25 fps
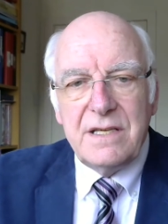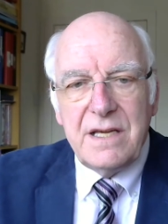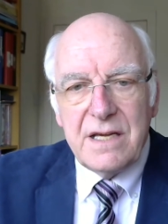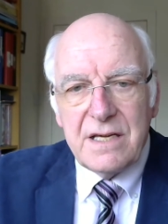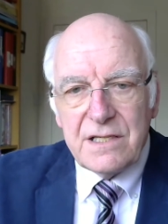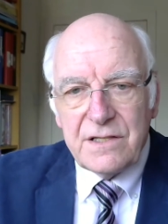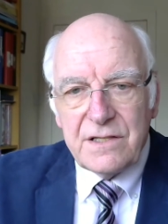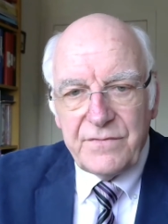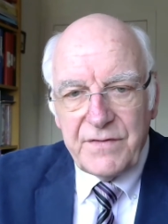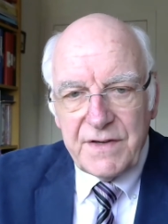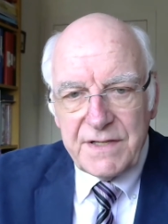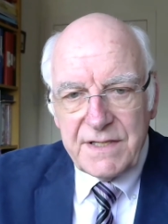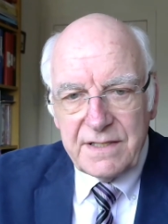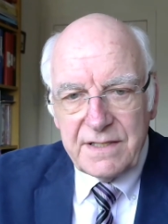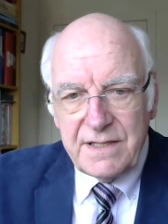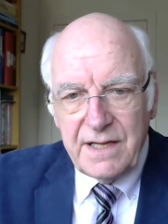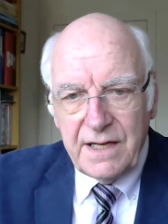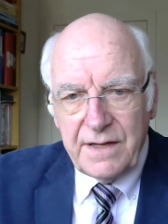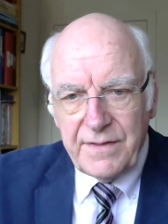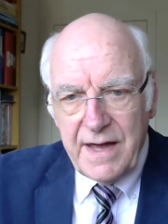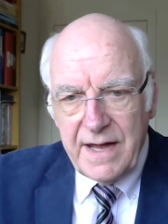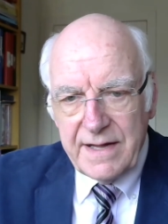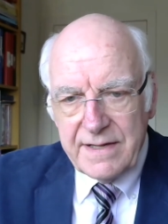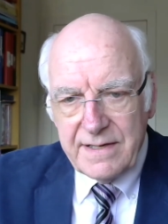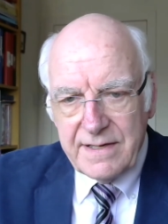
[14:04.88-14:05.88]
visiting
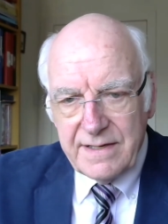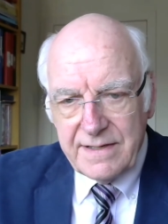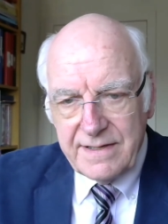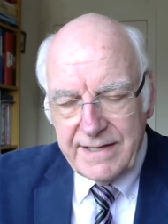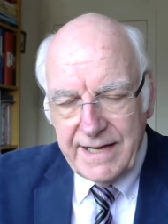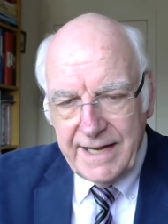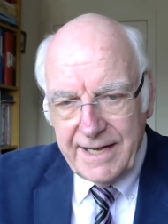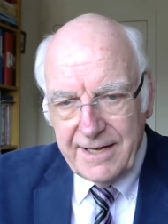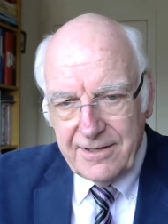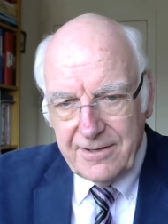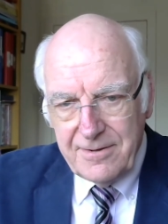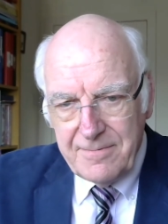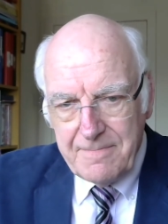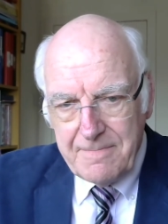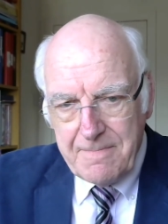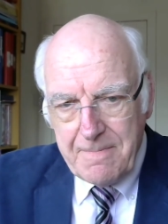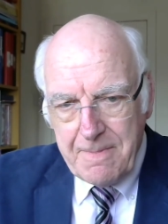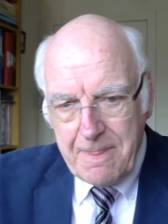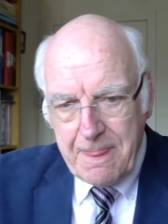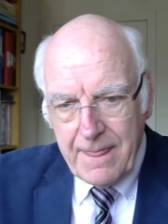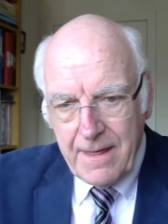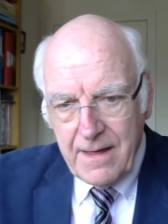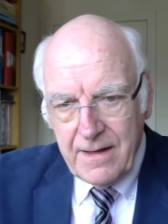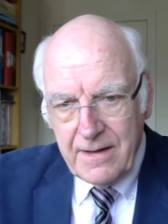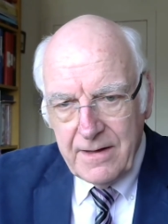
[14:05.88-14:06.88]
that hotel.
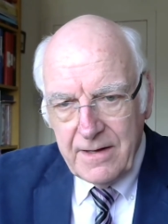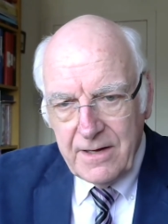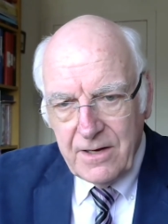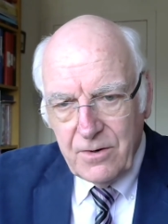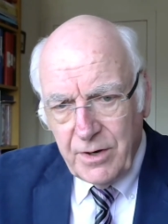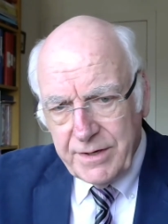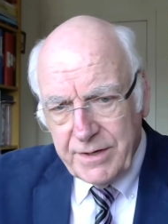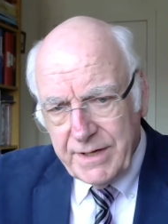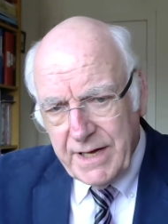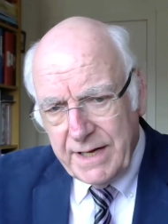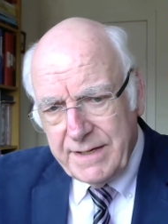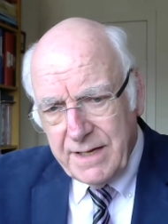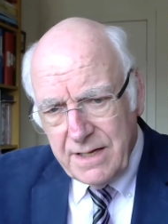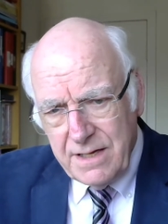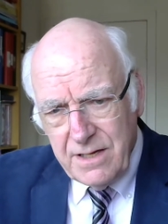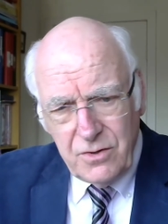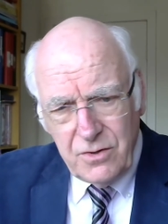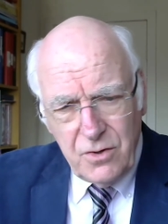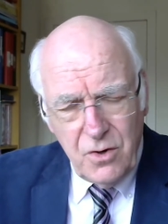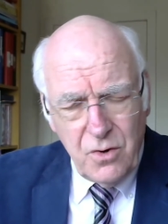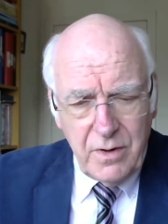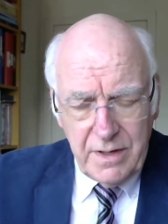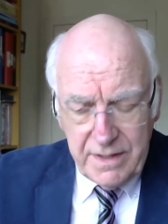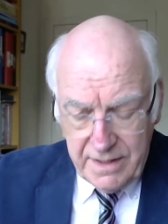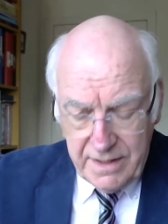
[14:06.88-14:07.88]
What I didn't
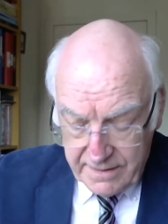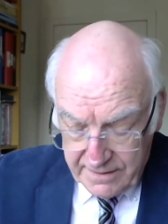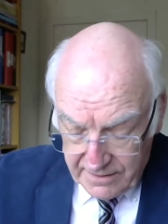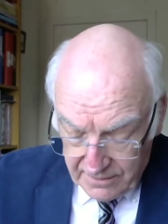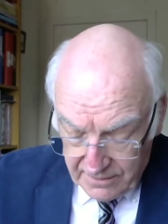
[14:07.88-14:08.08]
know until